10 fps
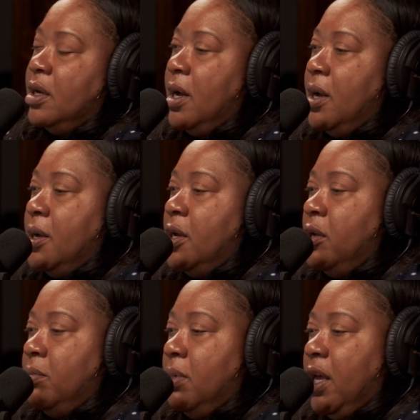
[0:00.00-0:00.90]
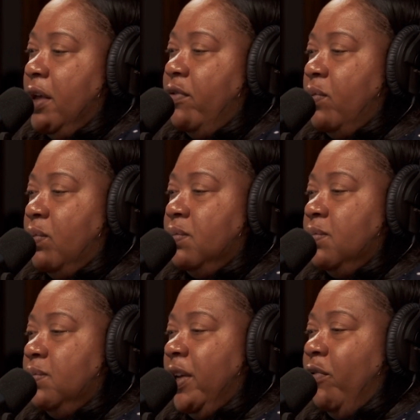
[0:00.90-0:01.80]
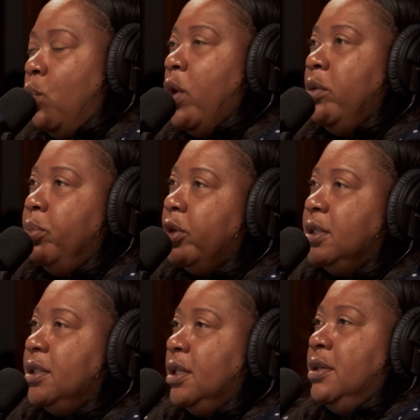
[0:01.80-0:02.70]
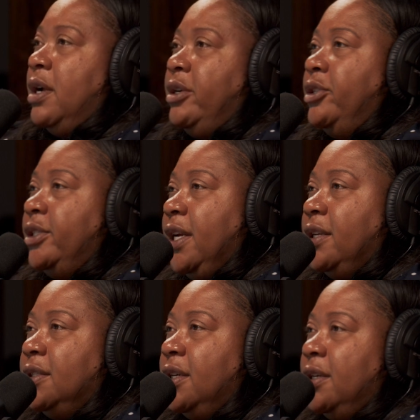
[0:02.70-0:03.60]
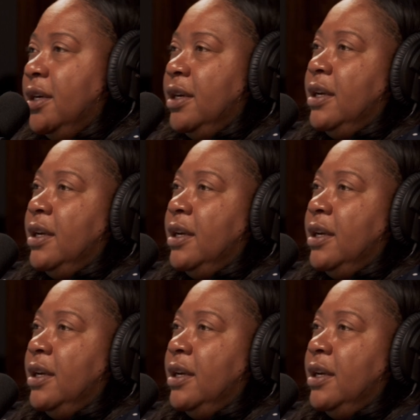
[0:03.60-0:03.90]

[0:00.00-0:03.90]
If one person understands it